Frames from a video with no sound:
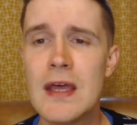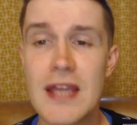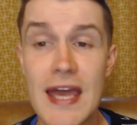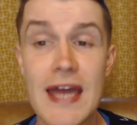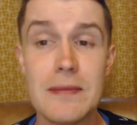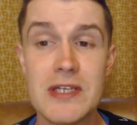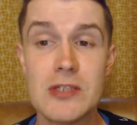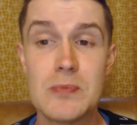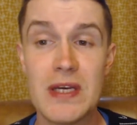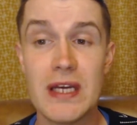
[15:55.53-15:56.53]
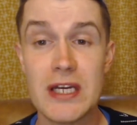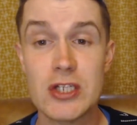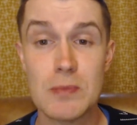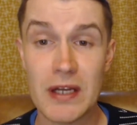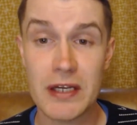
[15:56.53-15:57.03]
The enemies being
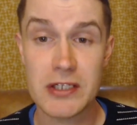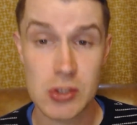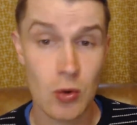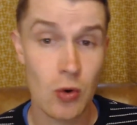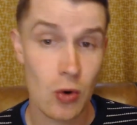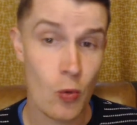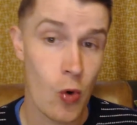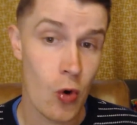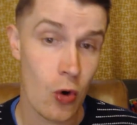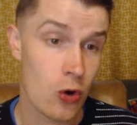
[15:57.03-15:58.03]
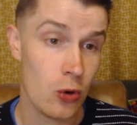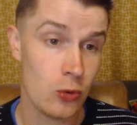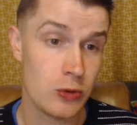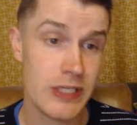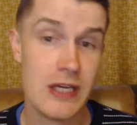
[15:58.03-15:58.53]
Ishmaelites all wore
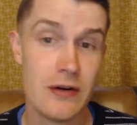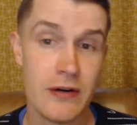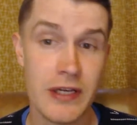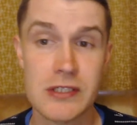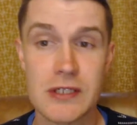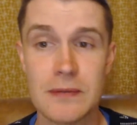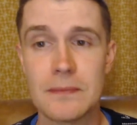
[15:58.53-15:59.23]
gold earrings.